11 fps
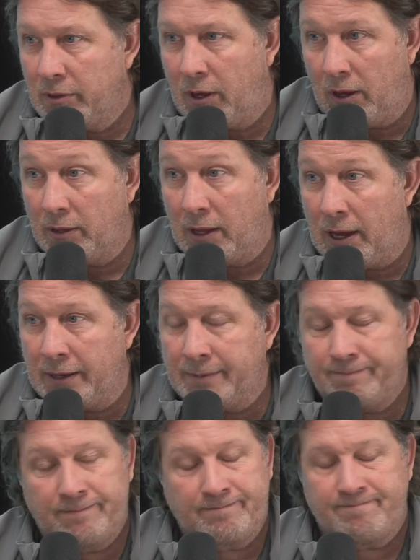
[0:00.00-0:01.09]

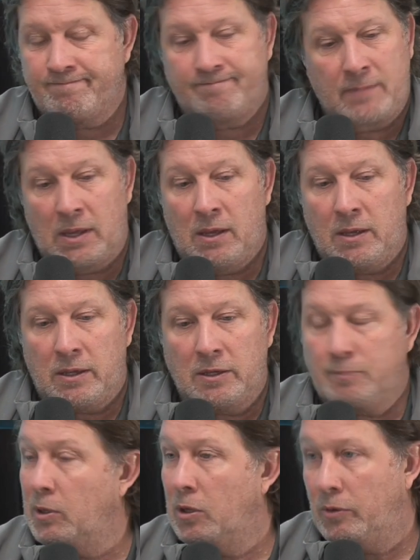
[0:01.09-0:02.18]
online
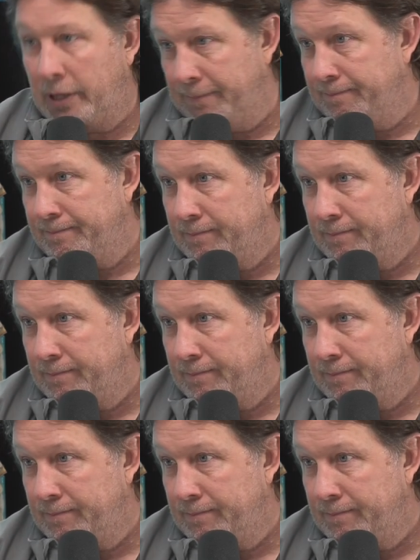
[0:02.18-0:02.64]
is baloney.